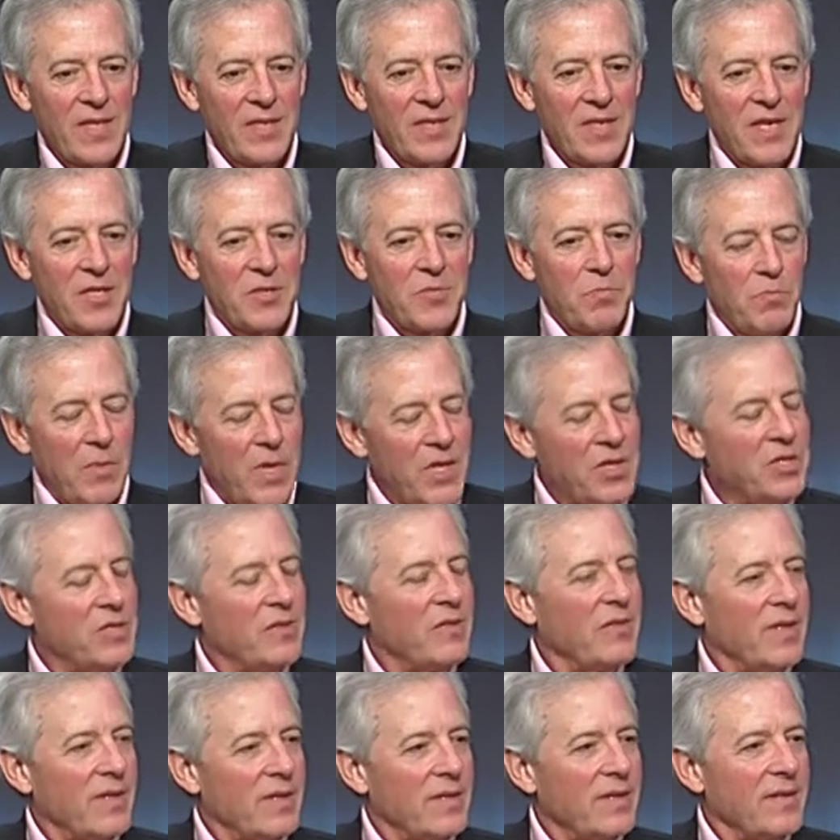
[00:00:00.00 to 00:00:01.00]
as much
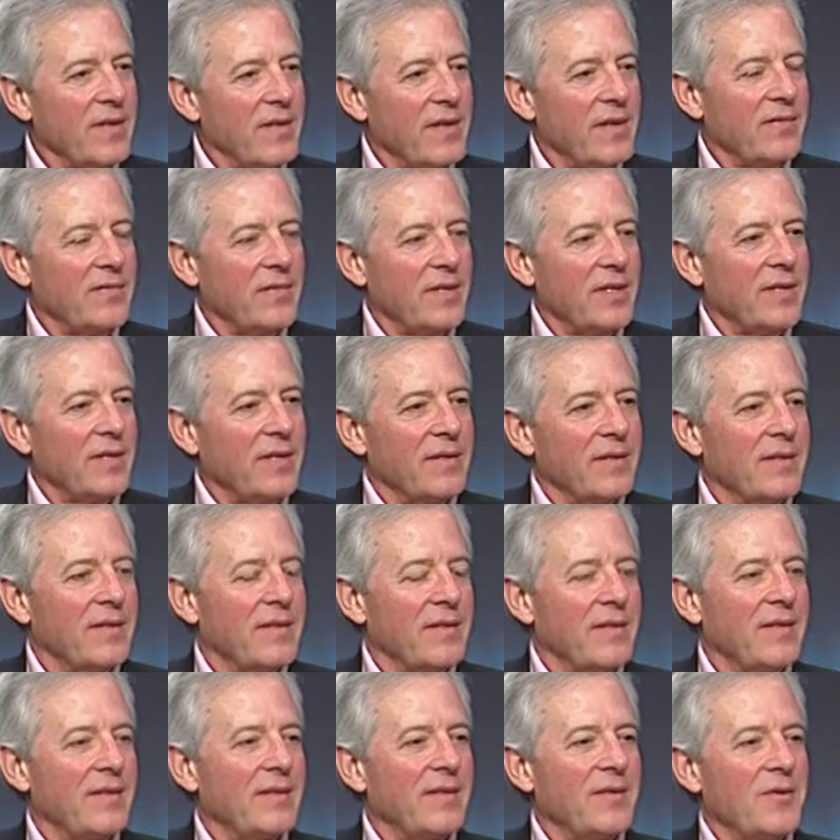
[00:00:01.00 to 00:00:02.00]
of a
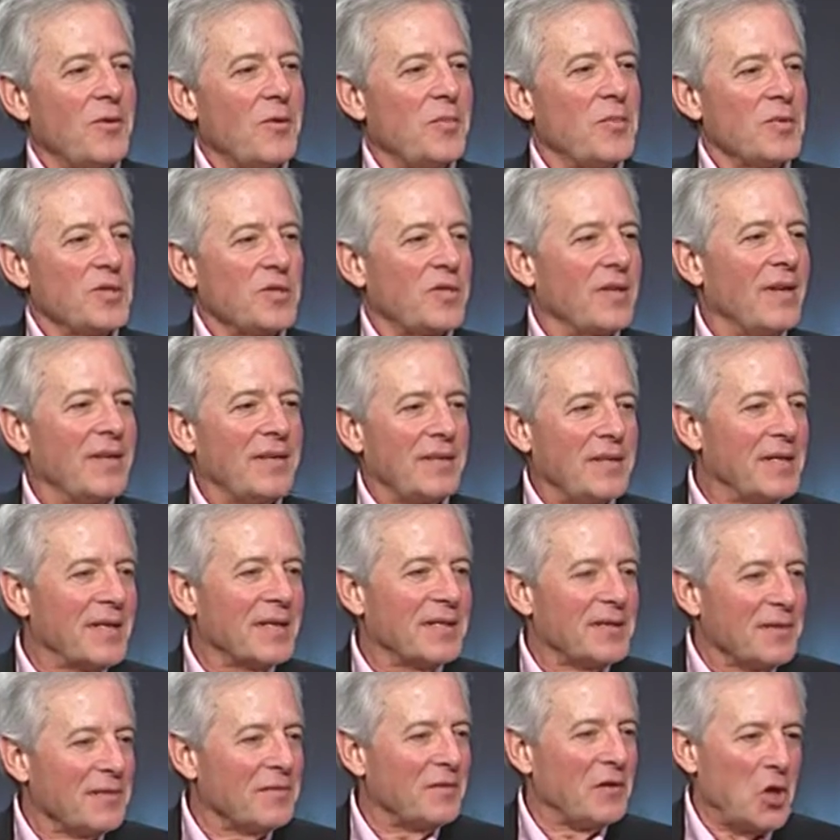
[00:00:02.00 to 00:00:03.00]
almost
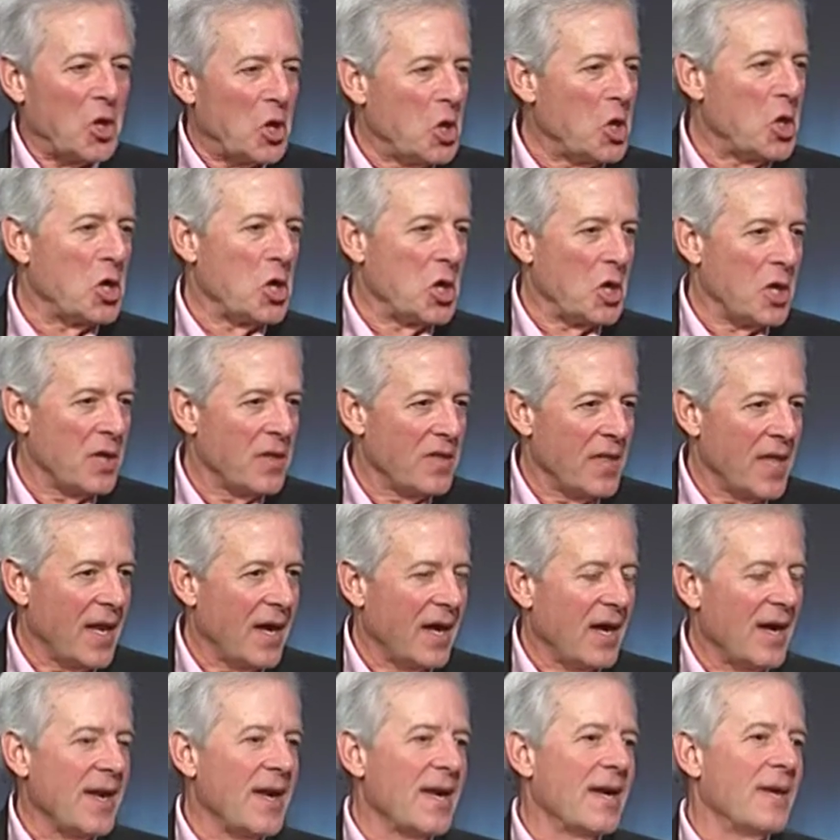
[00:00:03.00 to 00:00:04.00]
addictive learner that
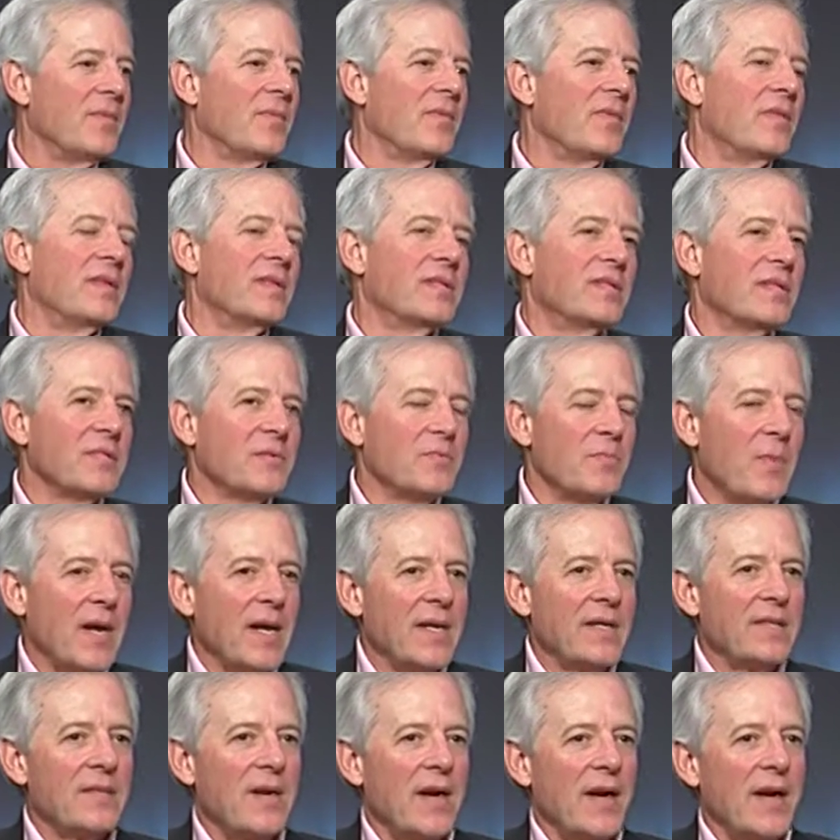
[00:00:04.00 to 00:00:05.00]
I am, this is
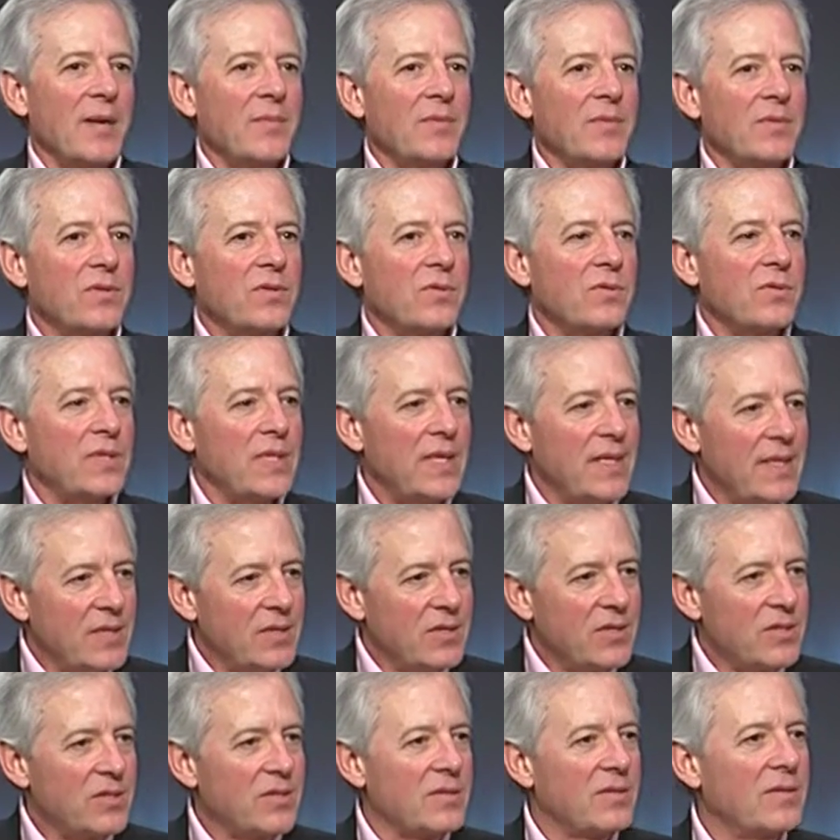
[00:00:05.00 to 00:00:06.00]
my time to
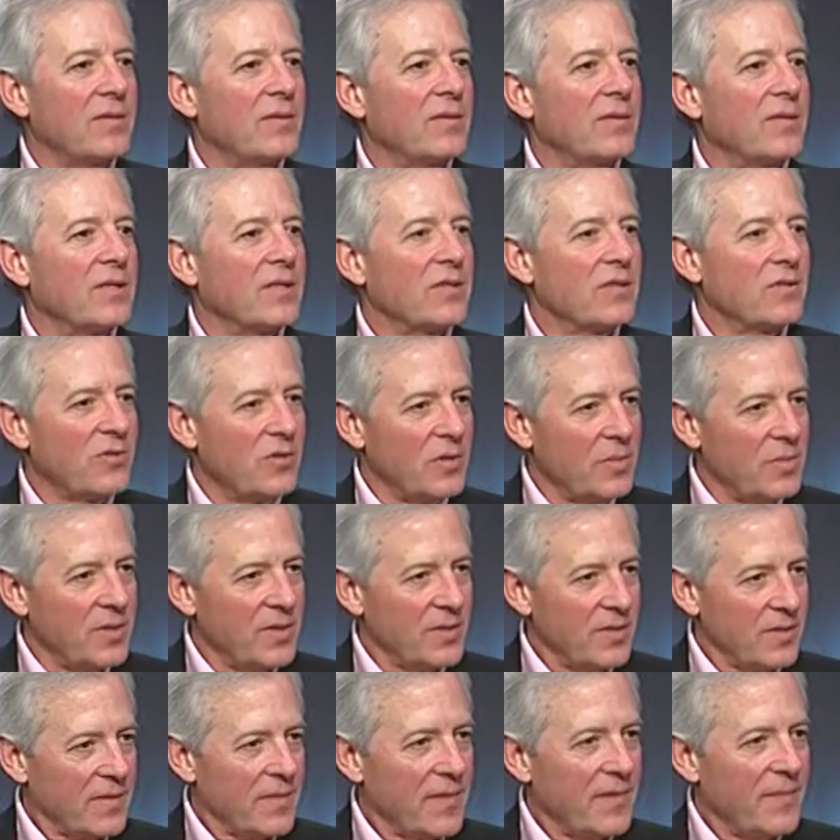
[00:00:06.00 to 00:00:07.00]
teach, to contribute.